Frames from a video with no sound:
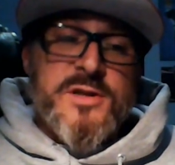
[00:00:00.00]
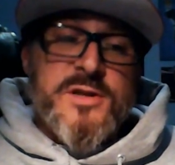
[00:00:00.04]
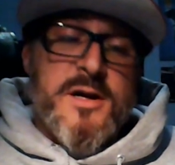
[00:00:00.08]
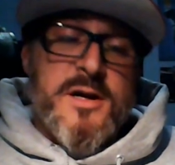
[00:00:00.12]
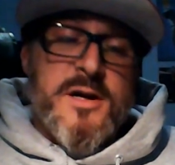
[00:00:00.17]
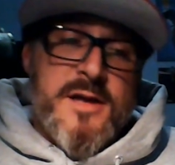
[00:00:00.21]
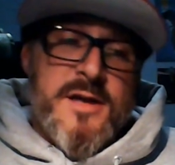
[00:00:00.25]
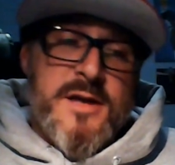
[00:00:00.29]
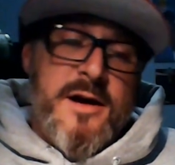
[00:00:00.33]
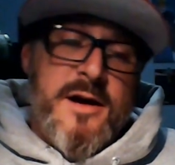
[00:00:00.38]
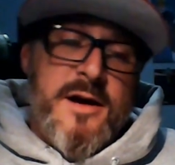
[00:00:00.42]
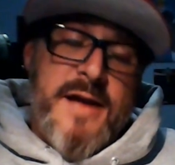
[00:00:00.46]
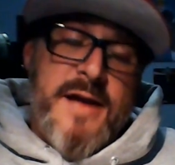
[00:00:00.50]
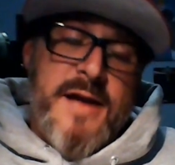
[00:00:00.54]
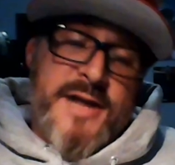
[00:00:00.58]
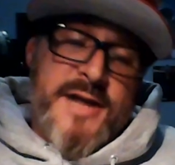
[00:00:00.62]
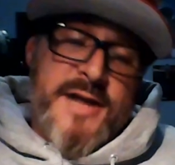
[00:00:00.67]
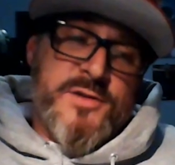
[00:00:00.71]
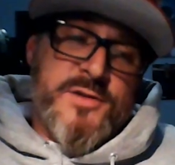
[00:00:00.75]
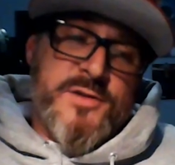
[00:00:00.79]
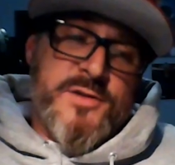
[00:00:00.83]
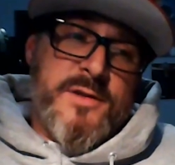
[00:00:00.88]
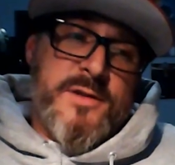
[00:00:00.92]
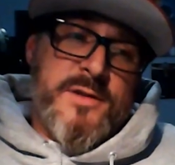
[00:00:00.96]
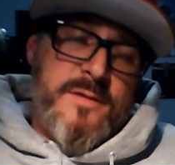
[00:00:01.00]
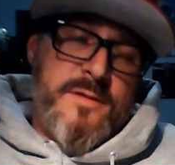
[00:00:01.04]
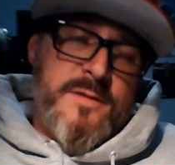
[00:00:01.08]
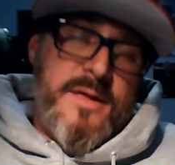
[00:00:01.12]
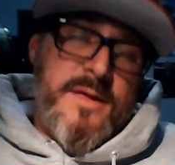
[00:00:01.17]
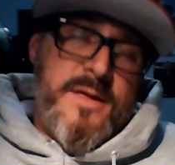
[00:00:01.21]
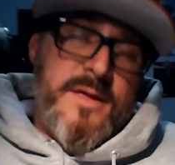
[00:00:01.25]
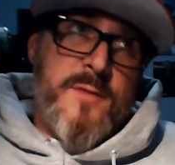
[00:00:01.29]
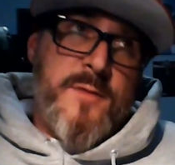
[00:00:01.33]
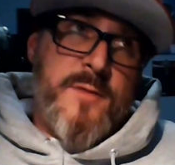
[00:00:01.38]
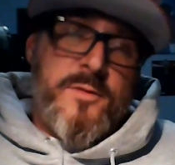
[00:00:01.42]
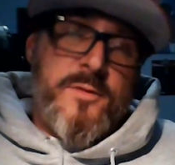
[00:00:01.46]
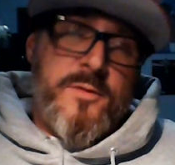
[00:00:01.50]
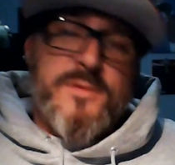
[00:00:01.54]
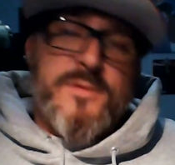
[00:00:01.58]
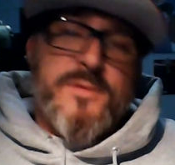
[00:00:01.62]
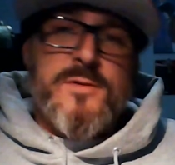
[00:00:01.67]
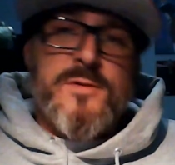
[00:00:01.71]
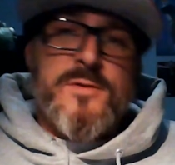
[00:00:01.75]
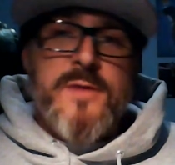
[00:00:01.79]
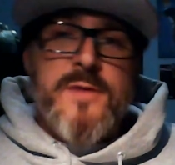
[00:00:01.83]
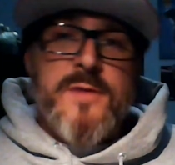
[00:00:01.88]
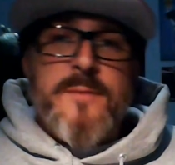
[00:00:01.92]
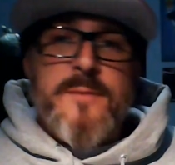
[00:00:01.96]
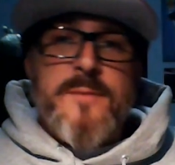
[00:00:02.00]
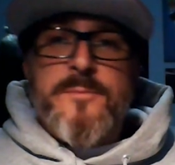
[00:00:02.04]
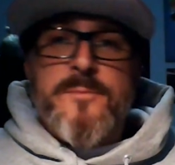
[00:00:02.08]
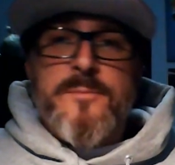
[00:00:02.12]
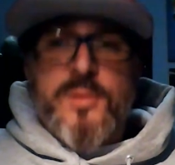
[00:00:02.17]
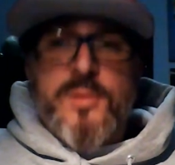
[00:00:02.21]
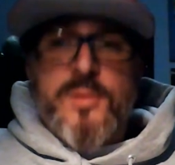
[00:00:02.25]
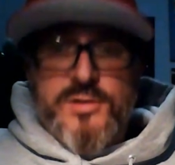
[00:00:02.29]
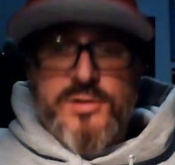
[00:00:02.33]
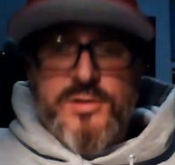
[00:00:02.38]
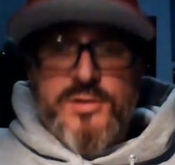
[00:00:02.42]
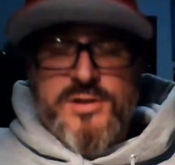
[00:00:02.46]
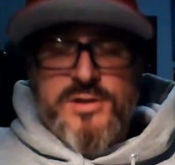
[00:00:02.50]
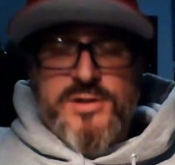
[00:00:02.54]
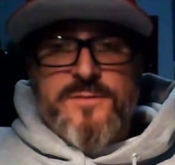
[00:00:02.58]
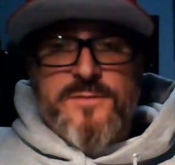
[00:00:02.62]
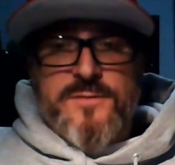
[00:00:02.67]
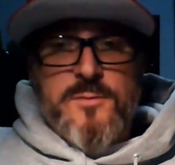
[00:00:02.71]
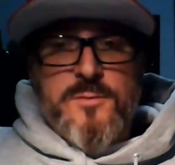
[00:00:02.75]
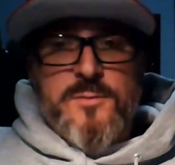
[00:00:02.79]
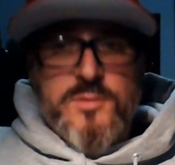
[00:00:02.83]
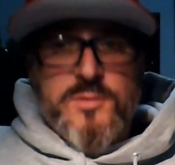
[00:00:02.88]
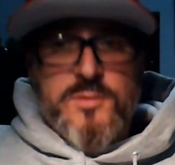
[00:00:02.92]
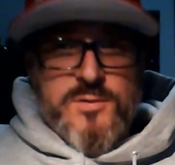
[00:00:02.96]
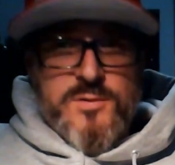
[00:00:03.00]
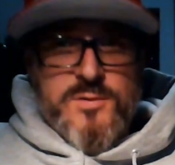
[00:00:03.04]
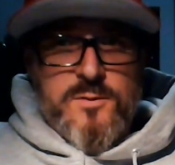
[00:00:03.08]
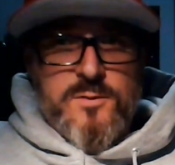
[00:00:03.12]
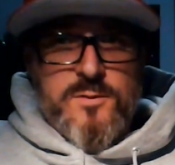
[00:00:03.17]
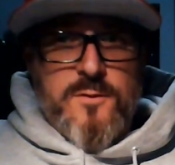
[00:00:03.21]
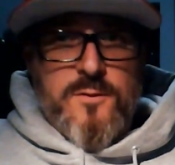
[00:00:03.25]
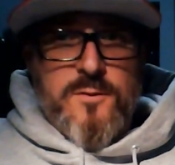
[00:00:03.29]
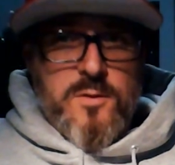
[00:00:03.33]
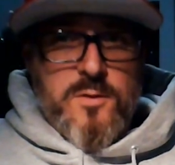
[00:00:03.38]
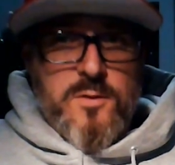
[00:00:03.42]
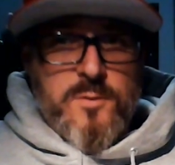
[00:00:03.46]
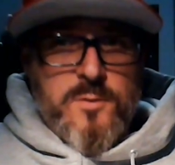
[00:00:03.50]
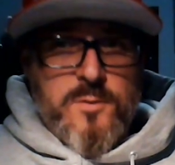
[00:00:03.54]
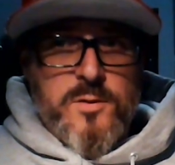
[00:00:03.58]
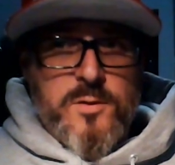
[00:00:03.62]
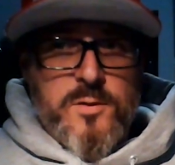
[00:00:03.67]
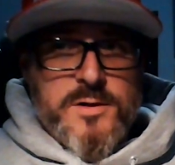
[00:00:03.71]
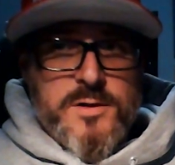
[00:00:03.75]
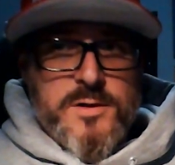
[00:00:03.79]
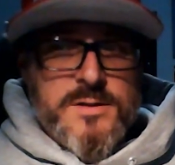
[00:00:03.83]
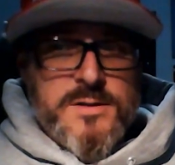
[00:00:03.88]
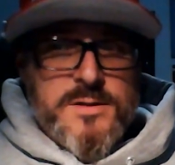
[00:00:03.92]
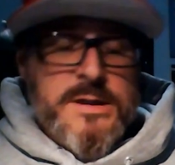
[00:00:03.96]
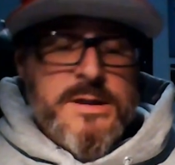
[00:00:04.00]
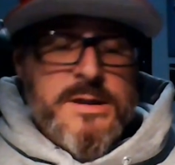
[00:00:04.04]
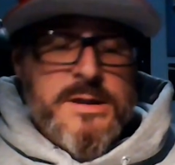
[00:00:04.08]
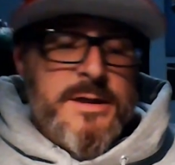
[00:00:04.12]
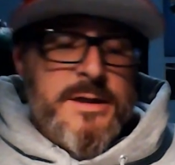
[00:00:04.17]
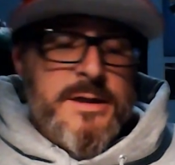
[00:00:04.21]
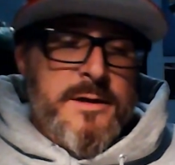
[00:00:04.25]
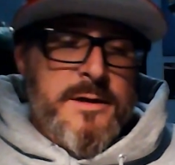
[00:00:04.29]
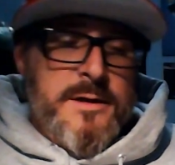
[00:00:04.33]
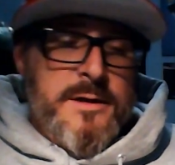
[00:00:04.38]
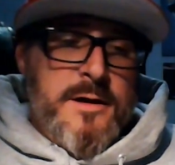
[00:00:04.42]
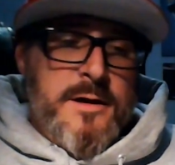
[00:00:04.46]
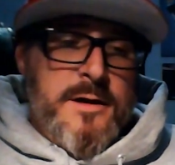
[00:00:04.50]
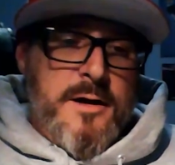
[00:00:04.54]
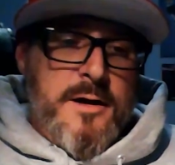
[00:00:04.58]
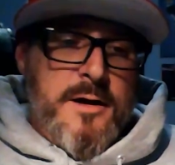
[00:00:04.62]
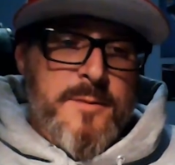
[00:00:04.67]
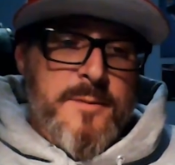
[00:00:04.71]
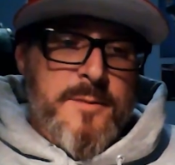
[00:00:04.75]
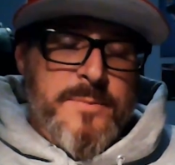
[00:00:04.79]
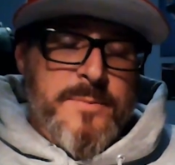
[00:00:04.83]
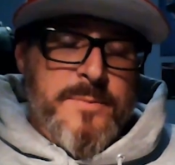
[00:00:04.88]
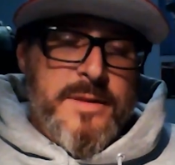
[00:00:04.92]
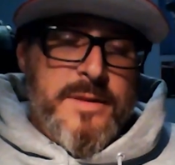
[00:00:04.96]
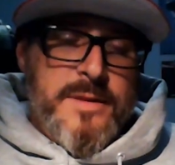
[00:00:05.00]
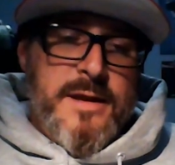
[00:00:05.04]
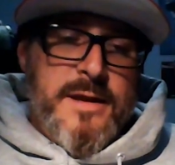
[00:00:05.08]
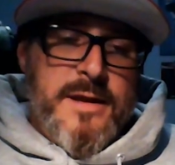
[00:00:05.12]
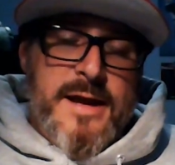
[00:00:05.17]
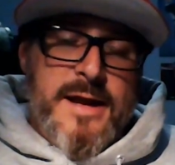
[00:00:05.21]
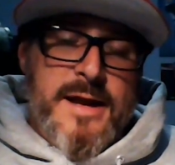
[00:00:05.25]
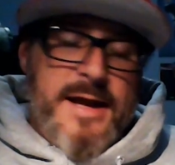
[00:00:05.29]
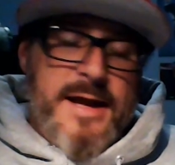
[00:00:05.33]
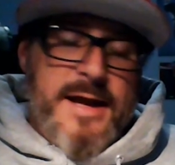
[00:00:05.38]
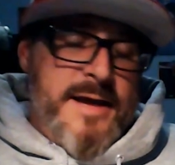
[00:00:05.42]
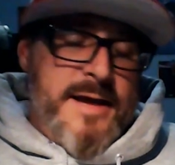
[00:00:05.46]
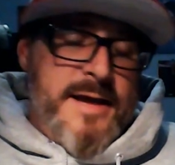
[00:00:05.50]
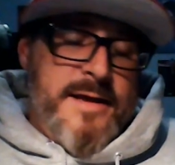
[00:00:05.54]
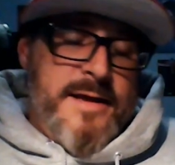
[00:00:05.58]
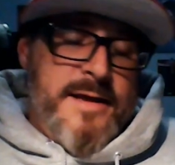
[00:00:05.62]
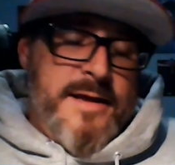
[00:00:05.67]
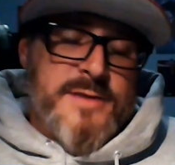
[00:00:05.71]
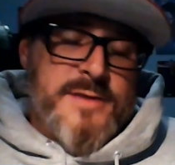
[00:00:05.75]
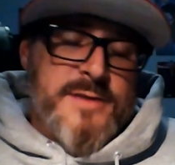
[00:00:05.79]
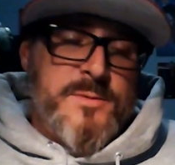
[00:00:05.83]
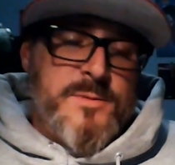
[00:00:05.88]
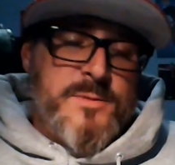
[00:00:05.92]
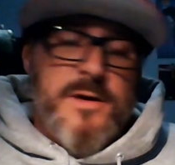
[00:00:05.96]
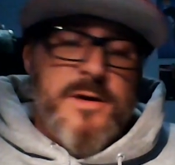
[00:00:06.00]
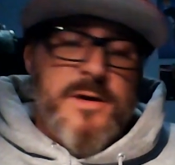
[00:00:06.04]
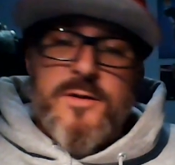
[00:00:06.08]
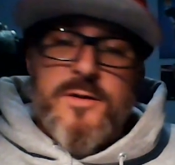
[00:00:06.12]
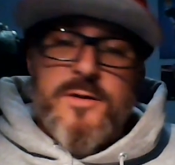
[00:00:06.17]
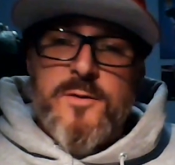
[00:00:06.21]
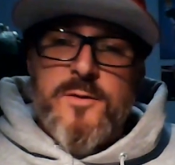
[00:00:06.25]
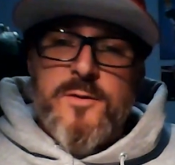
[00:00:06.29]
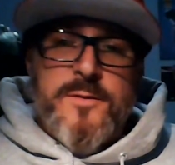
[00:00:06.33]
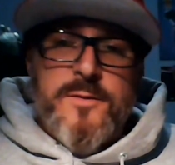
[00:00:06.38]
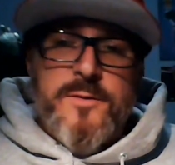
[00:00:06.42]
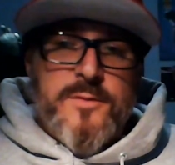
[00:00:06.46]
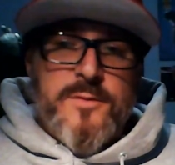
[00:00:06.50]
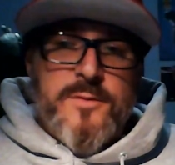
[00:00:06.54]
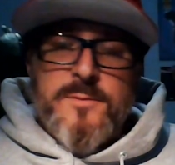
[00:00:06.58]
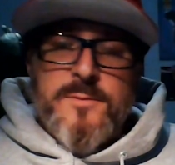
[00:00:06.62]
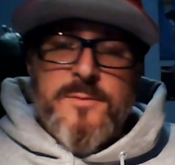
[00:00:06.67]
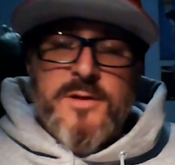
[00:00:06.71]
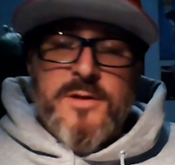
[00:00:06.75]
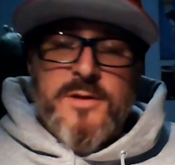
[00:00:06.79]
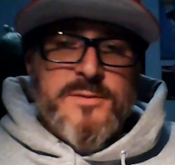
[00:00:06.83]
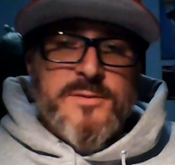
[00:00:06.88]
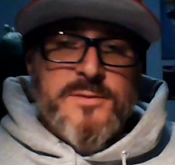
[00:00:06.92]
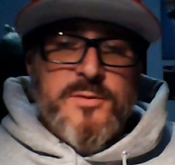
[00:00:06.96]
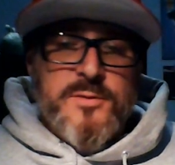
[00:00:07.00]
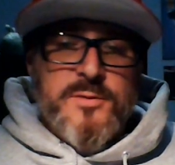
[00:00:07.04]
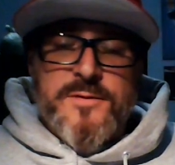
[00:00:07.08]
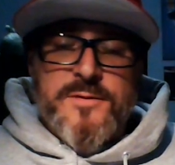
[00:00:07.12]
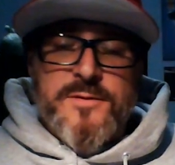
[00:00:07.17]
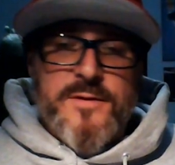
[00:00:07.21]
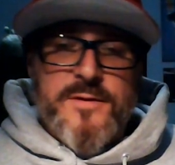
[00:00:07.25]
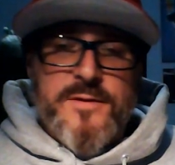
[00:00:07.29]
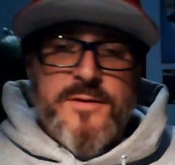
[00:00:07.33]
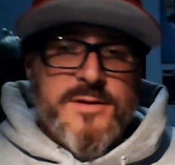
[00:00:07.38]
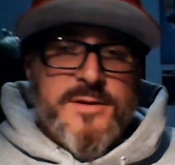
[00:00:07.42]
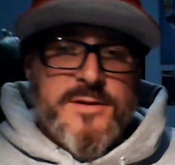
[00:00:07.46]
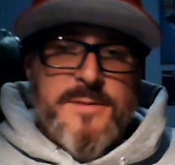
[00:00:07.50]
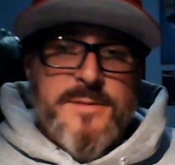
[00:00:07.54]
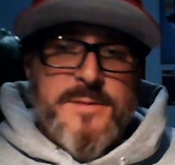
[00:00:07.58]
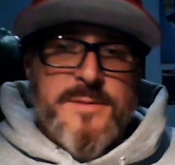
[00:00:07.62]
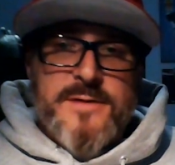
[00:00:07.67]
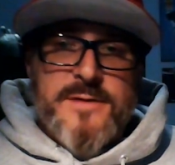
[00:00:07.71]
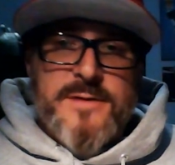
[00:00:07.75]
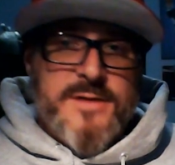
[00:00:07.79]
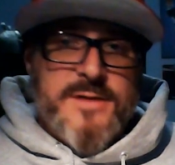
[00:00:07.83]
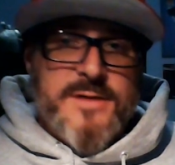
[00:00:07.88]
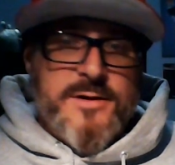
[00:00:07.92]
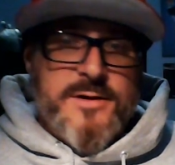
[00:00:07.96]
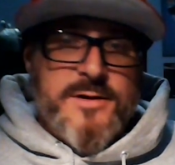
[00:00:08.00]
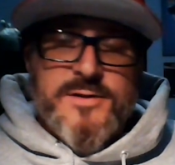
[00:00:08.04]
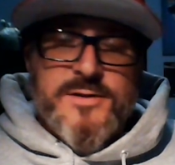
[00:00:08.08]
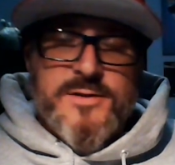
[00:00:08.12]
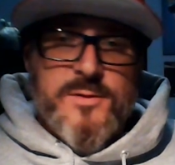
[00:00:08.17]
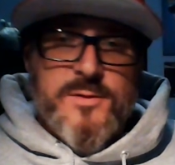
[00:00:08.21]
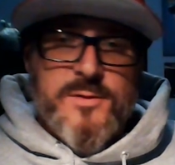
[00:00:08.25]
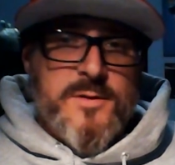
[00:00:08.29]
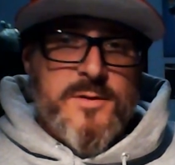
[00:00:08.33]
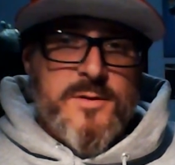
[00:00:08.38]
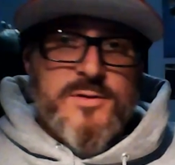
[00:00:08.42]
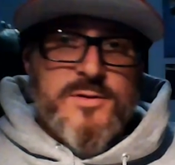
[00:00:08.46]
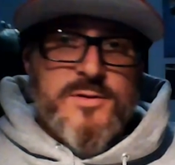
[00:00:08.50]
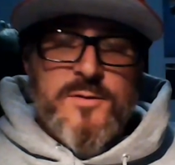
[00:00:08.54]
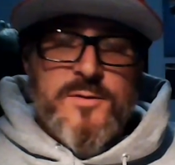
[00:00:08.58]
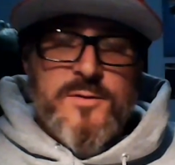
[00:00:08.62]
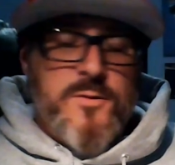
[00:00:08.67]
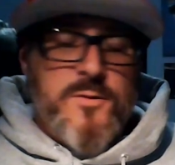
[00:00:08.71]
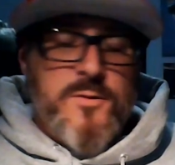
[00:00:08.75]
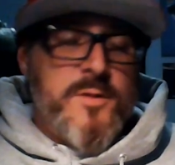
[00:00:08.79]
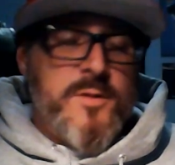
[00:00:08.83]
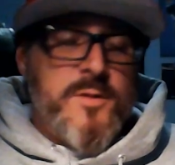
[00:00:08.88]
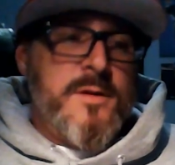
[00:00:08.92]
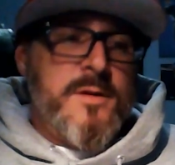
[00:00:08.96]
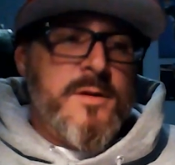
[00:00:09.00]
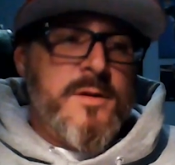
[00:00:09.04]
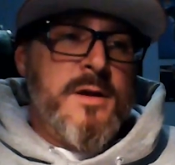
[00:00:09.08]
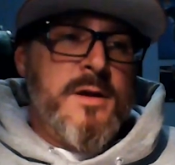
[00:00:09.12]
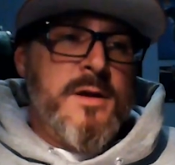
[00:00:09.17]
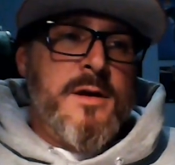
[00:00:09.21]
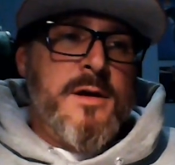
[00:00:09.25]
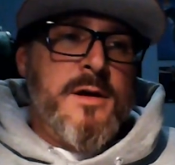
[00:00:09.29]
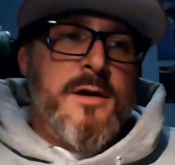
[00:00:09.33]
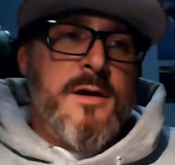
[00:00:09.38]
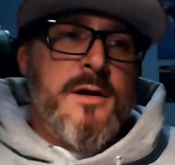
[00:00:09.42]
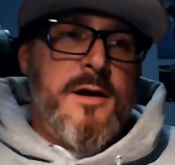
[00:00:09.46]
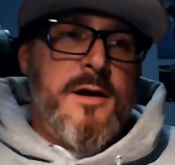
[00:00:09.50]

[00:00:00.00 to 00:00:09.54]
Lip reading: which is actually, they were the two that purchased it from old school Volkswagens. As we all know, we've heard multiple different things about Terry, so on and so forth.